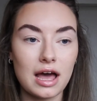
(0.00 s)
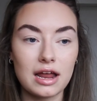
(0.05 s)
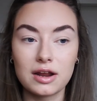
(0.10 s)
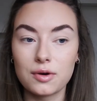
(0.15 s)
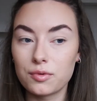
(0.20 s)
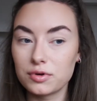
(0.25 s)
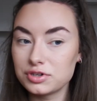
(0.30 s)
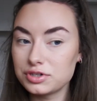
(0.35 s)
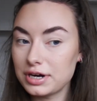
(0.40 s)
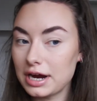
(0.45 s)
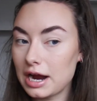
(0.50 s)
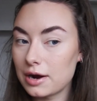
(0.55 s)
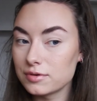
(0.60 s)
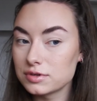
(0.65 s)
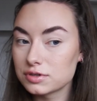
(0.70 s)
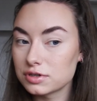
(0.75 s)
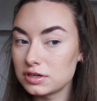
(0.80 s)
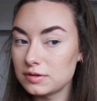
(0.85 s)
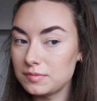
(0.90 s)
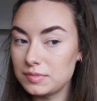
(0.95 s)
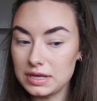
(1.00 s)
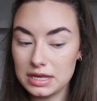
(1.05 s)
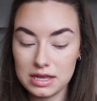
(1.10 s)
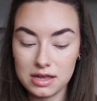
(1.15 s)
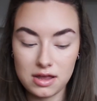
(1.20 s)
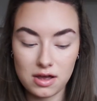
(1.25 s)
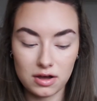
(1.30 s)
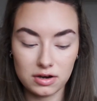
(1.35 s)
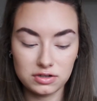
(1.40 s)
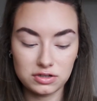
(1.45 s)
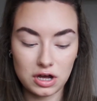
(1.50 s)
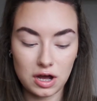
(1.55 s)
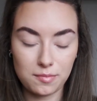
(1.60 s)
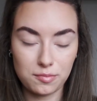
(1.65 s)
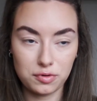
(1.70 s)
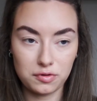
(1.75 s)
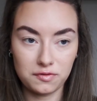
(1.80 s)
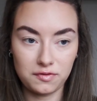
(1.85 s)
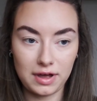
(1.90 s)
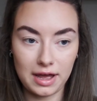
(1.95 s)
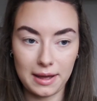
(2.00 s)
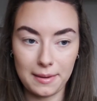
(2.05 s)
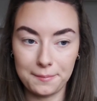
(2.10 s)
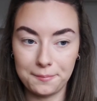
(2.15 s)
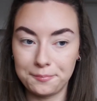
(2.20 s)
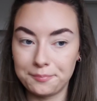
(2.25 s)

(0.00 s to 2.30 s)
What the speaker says: And I wonder how it's going to be on top of